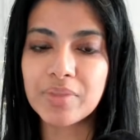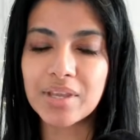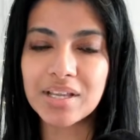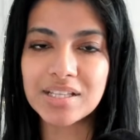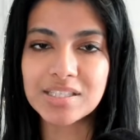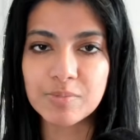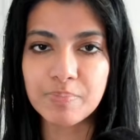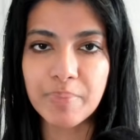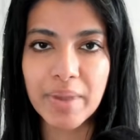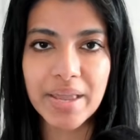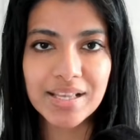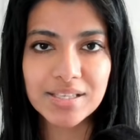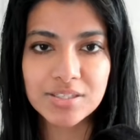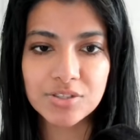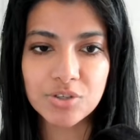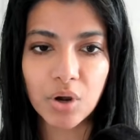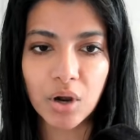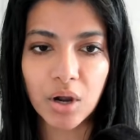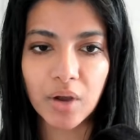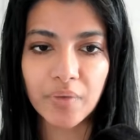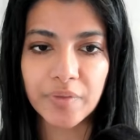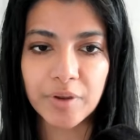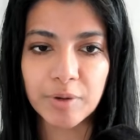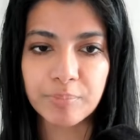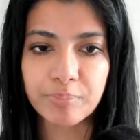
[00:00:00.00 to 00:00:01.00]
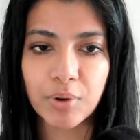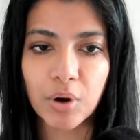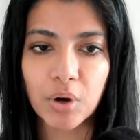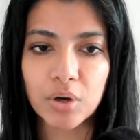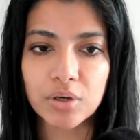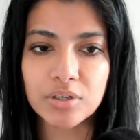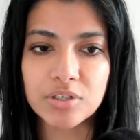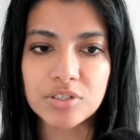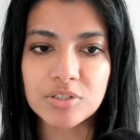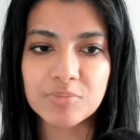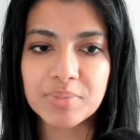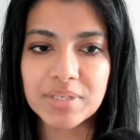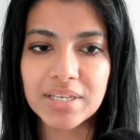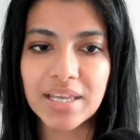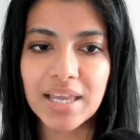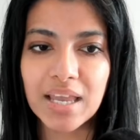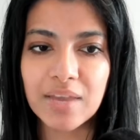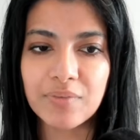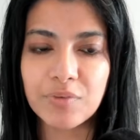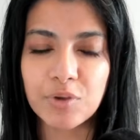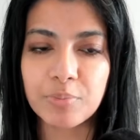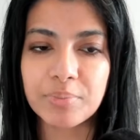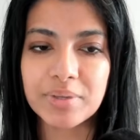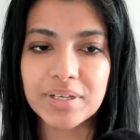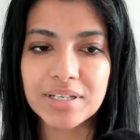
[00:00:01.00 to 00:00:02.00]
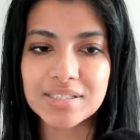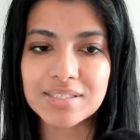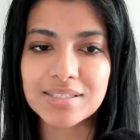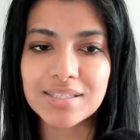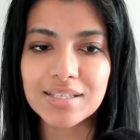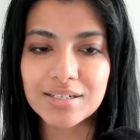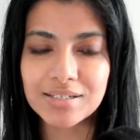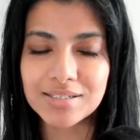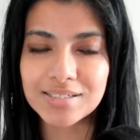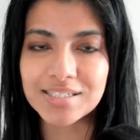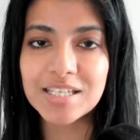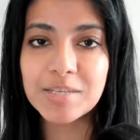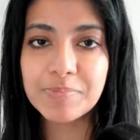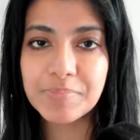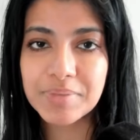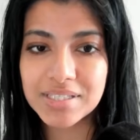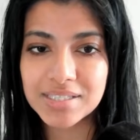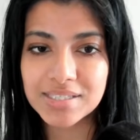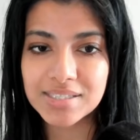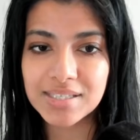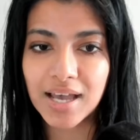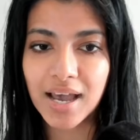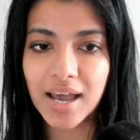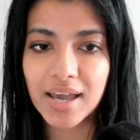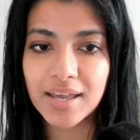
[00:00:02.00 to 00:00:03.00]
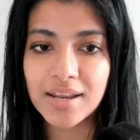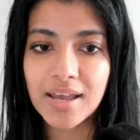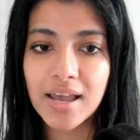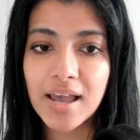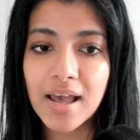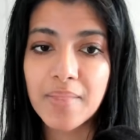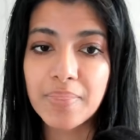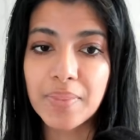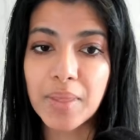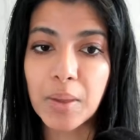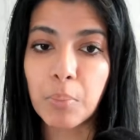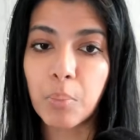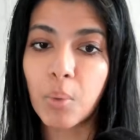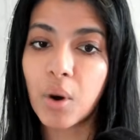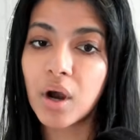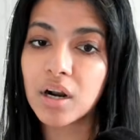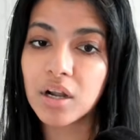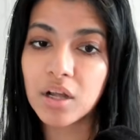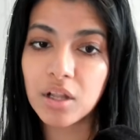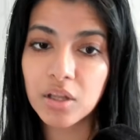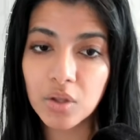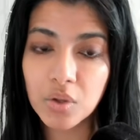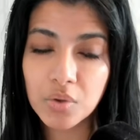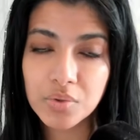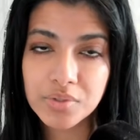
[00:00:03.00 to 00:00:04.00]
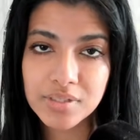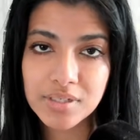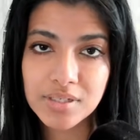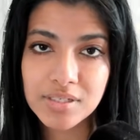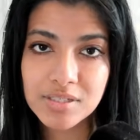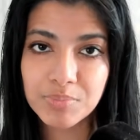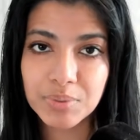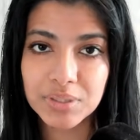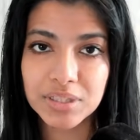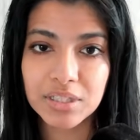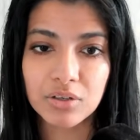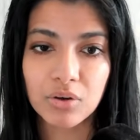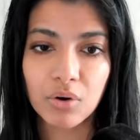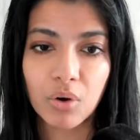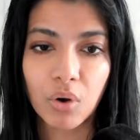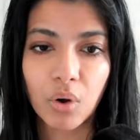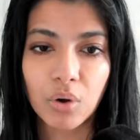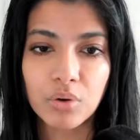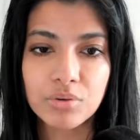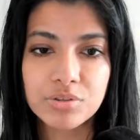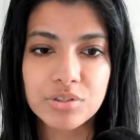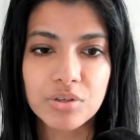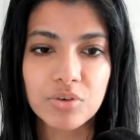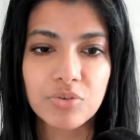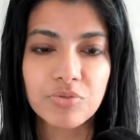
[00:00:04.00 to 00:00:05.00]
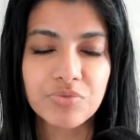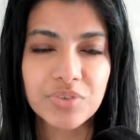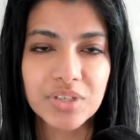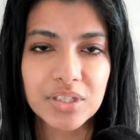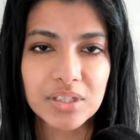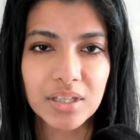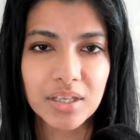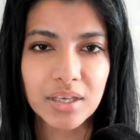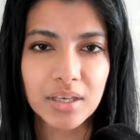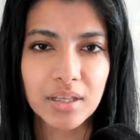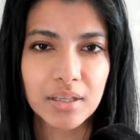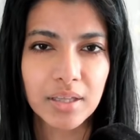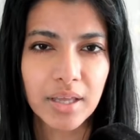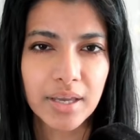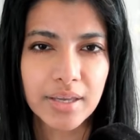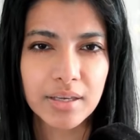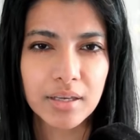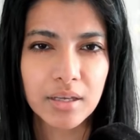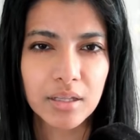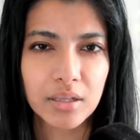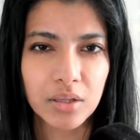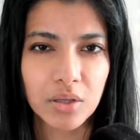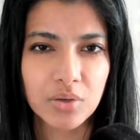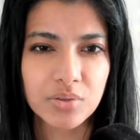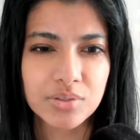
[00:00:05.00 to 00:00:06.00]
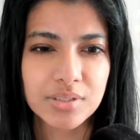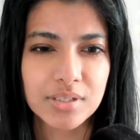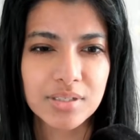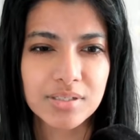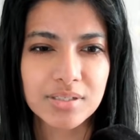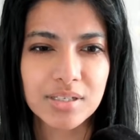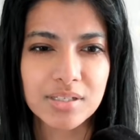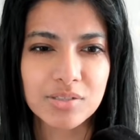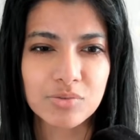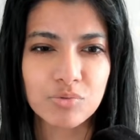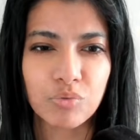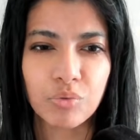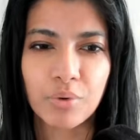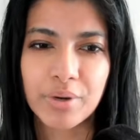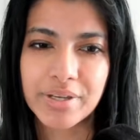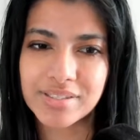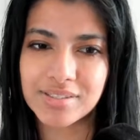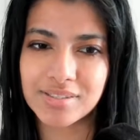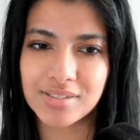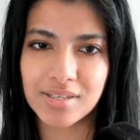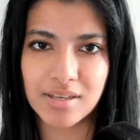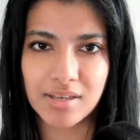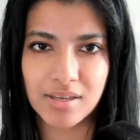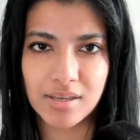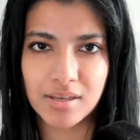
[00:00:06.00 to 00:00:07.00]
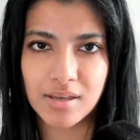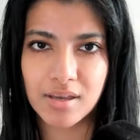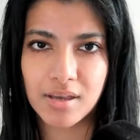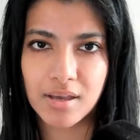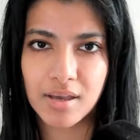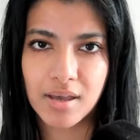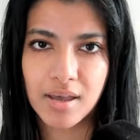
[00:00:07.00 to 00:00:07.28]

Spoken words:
based on their partner's behavior, because they're deep inside, they want closeness, but they're also feeling like closeness is risky.